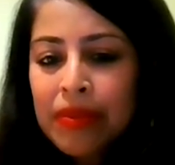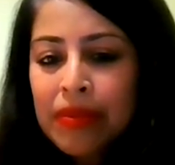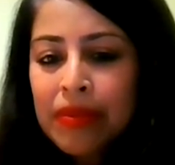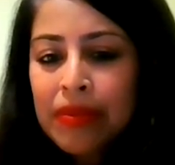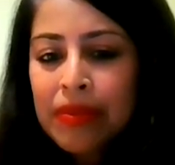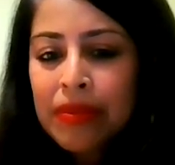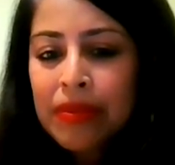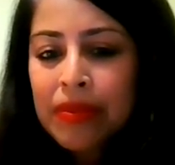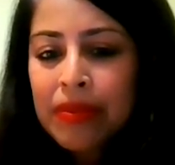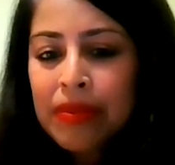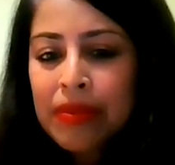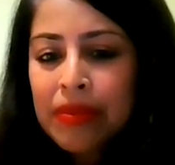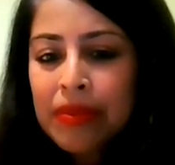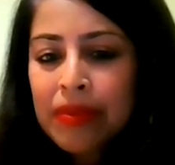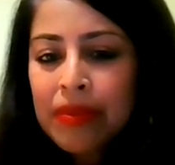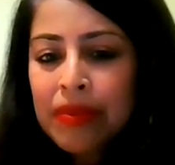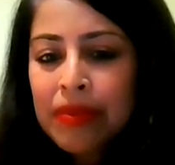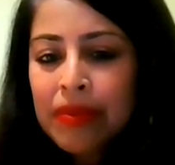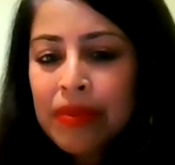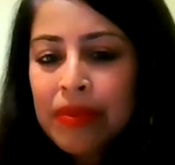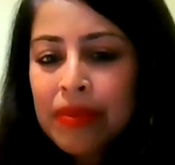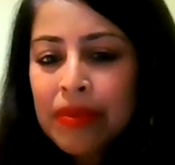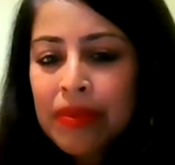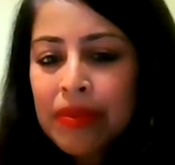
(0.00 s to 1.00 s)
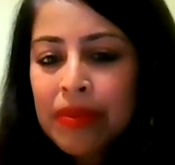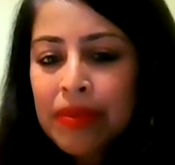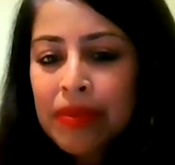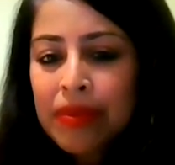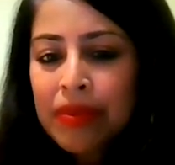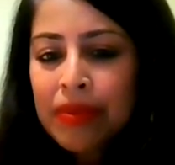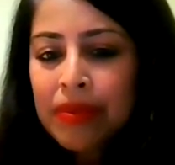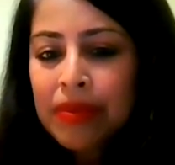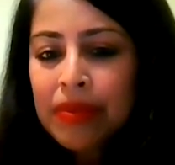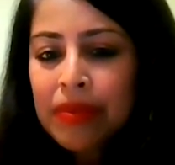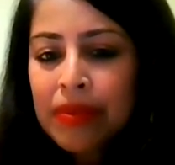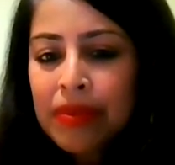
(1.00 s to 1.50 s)

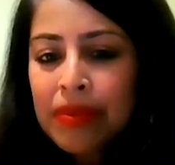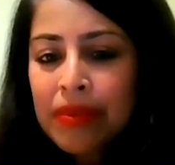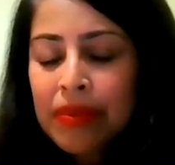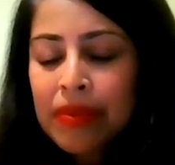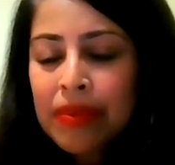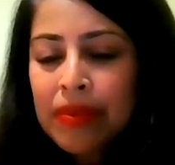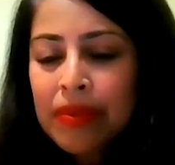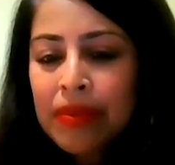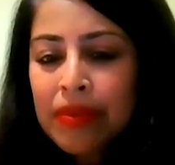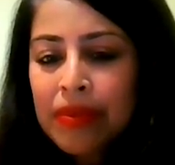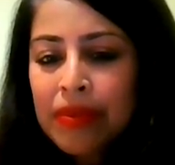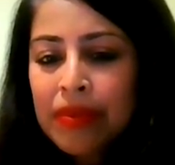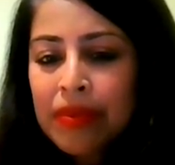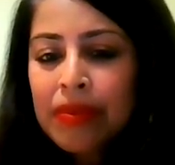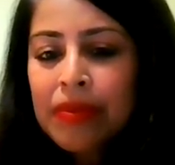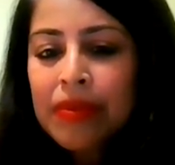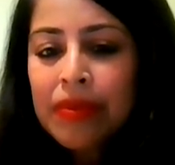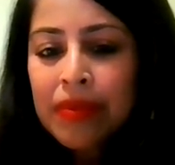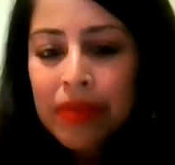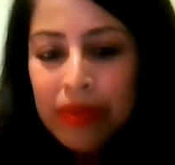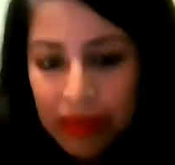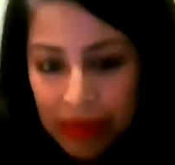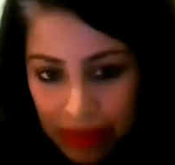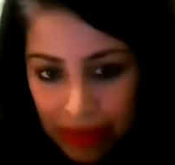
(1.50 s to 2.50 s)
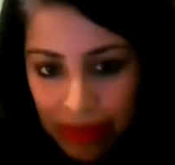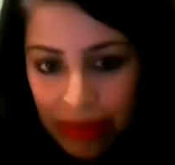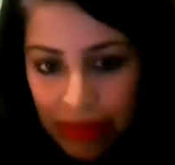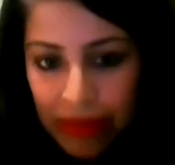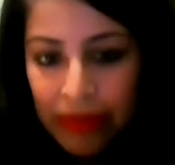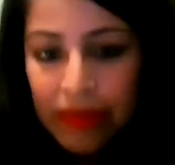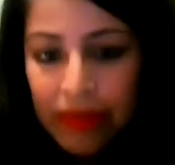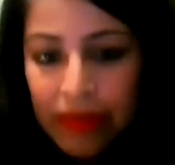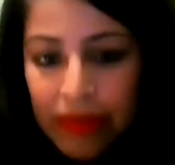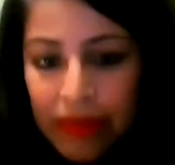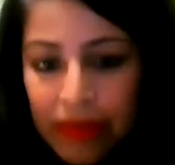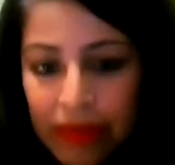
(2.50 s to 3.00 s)

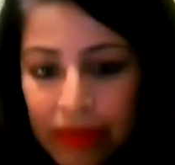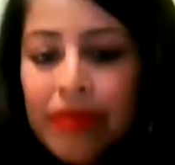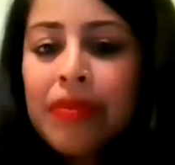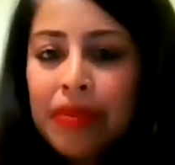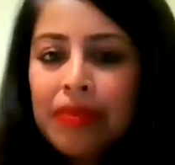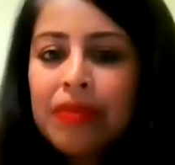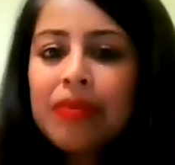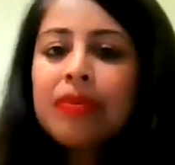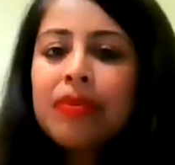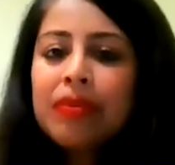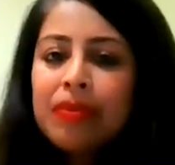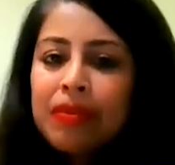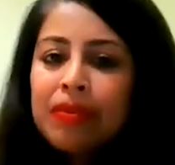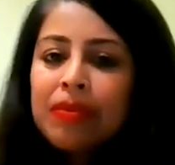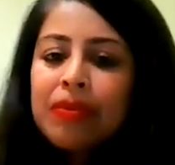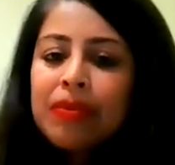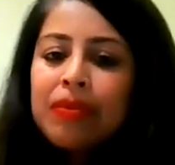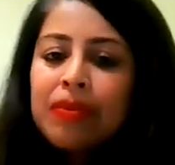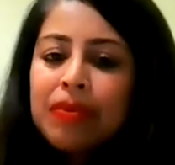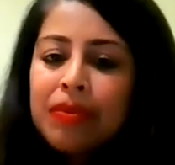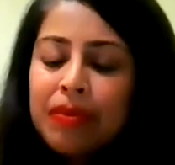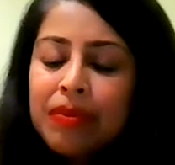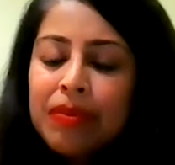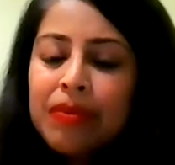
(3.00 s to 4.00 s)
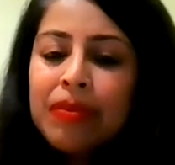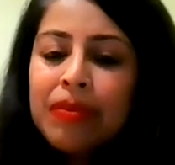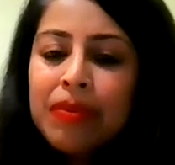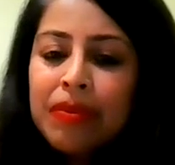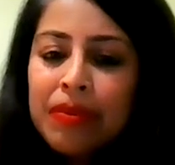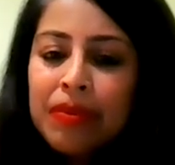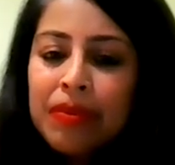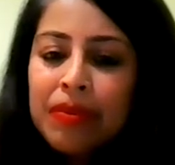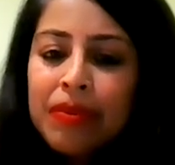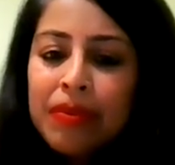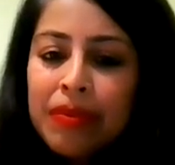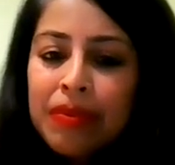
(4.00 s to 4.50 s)

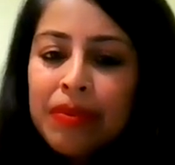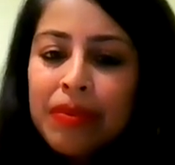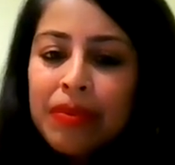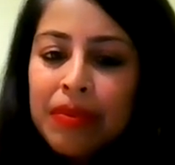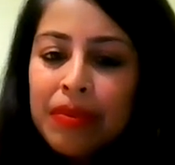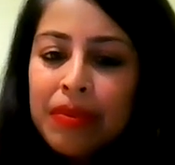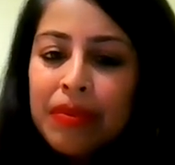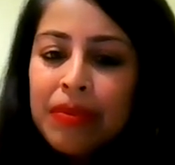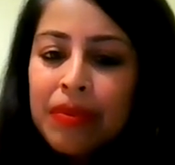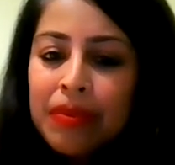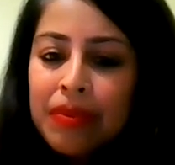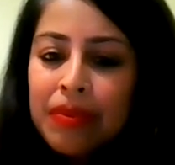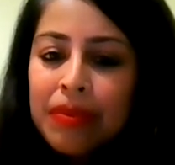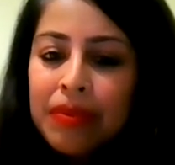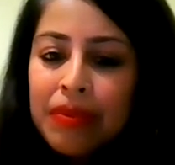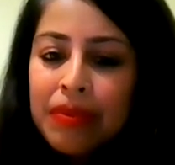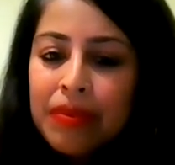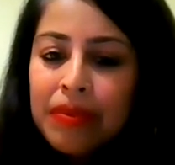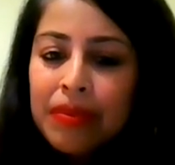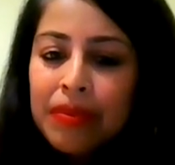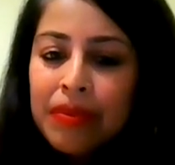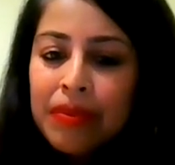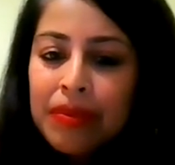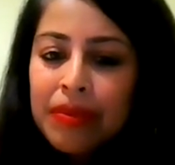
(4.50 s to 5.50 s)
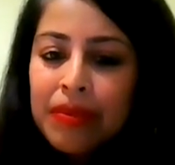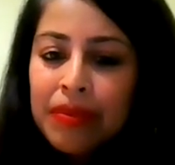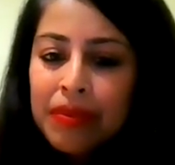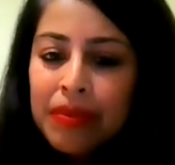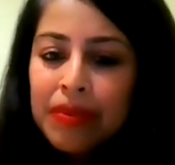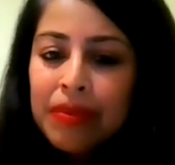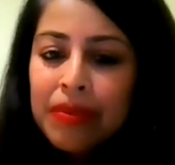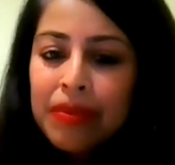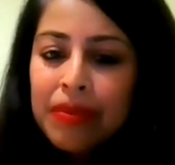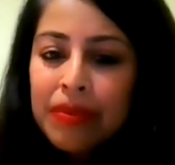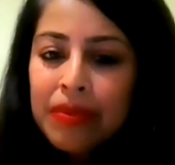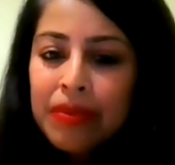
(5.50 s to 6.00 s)

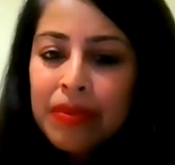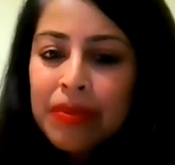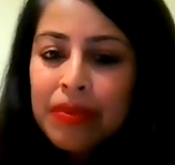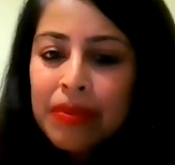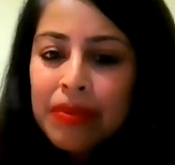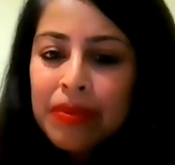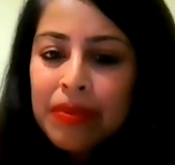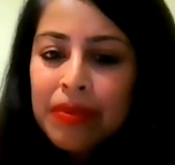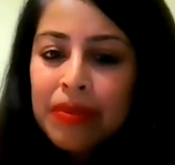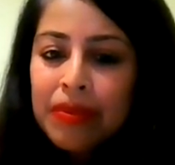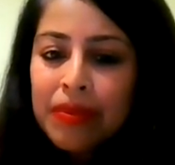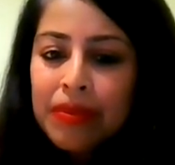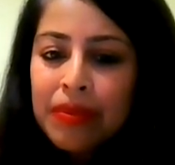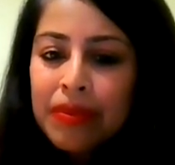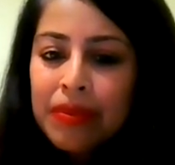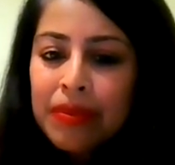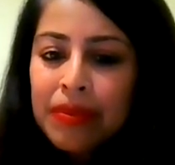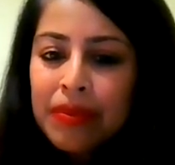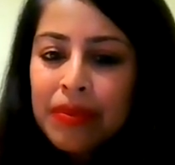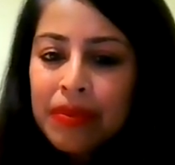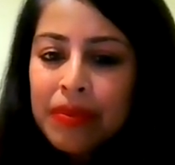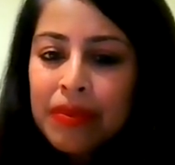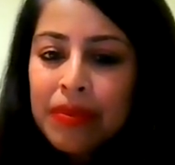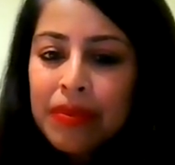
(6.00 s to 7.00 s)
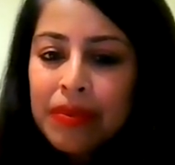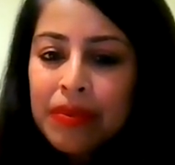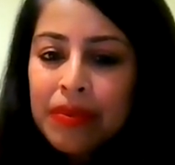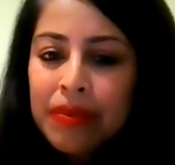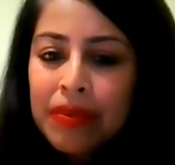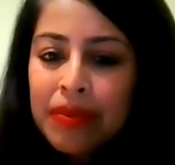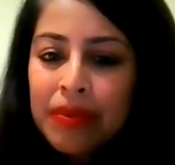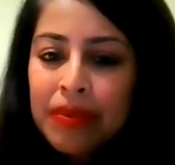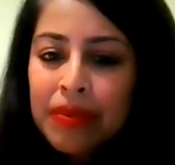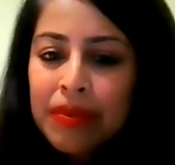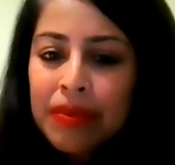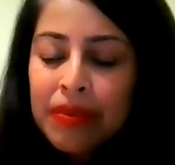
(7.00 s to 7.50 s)

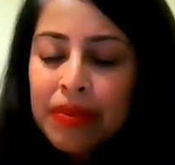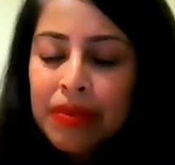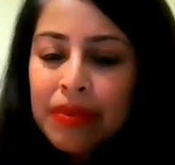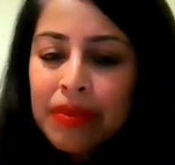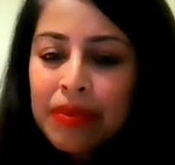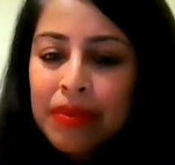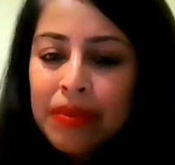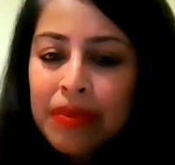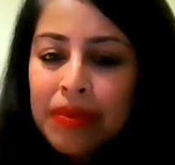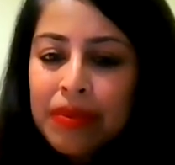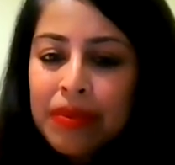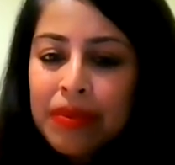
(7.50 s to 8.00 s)
(not speaking)